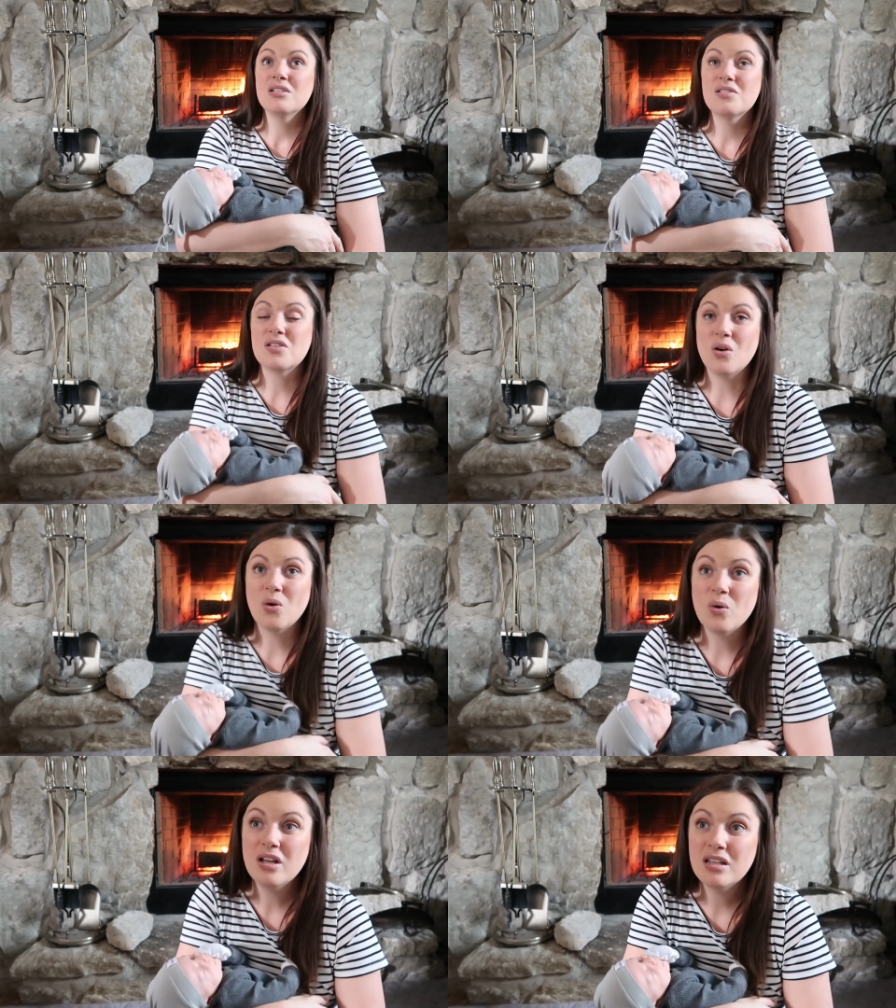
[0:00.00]

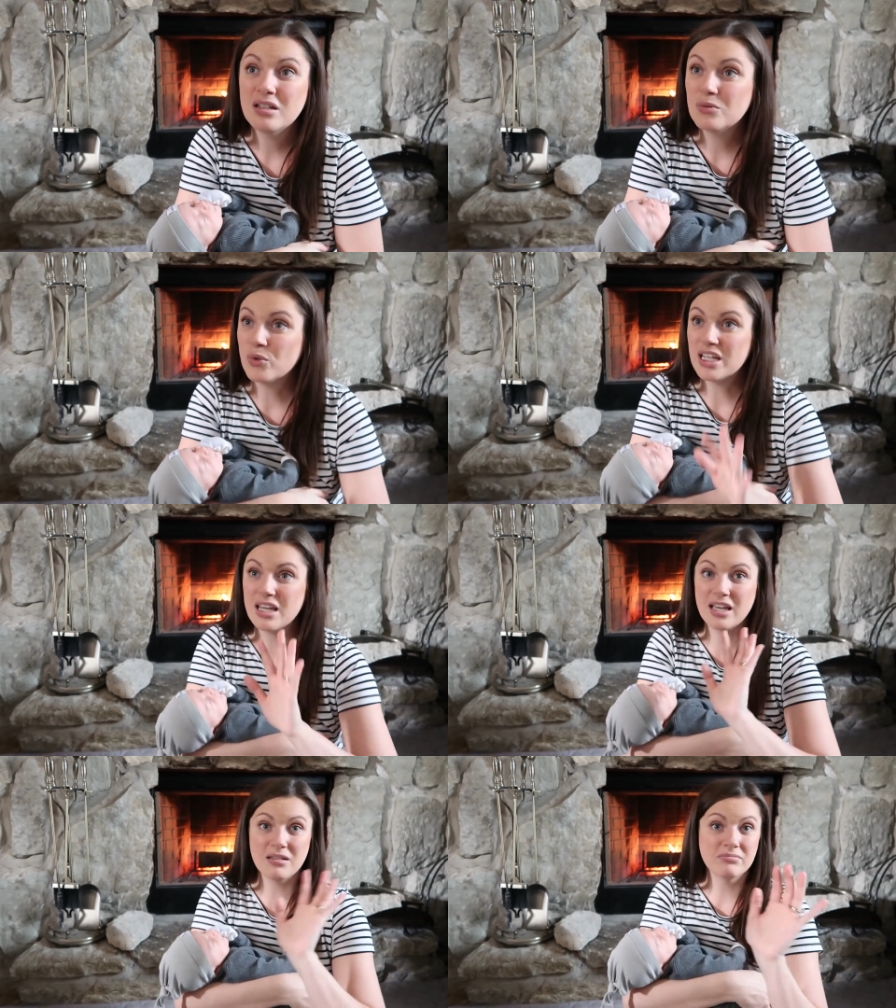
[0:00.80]
So we
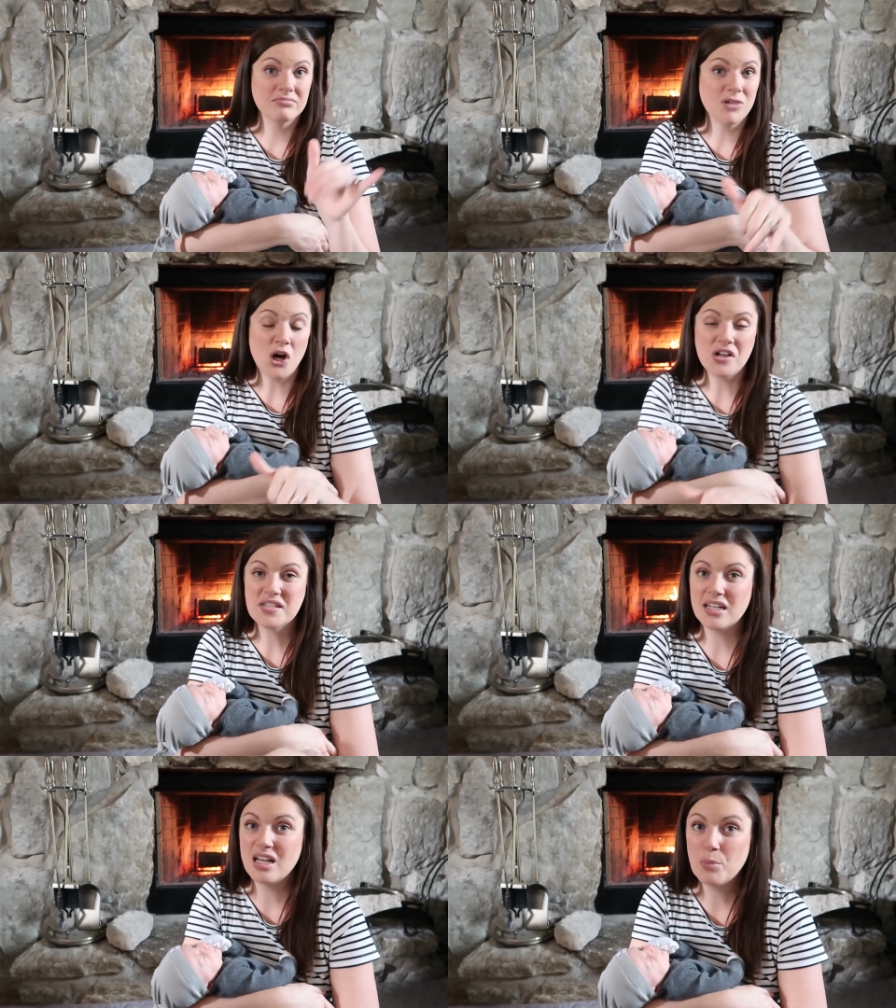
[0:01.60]
get all
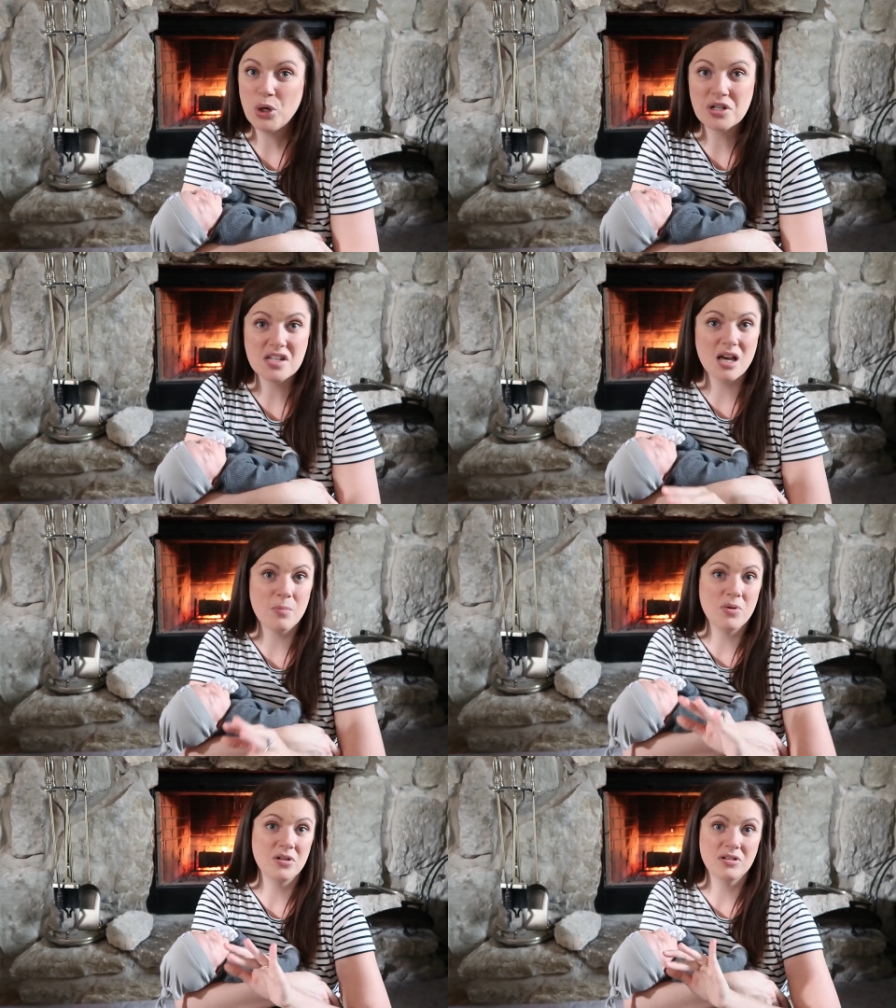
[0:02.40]
set up, hooked
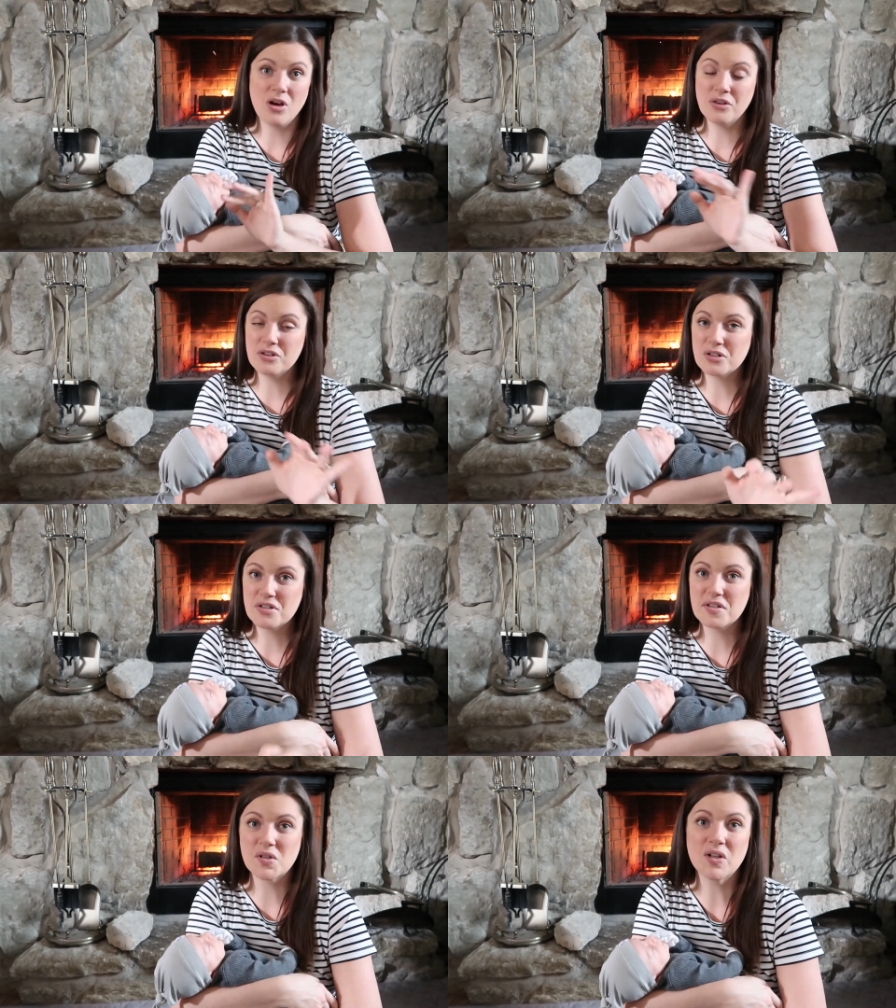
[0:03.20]
up, all the
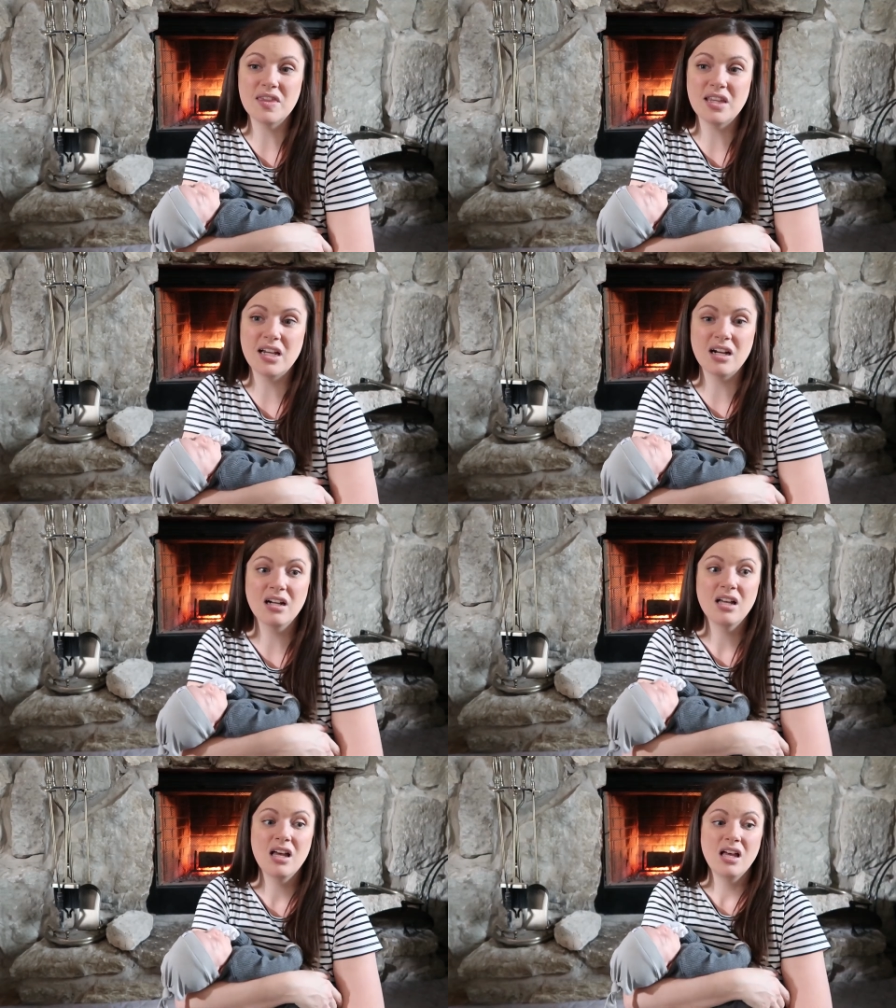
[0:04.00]
nurses are in there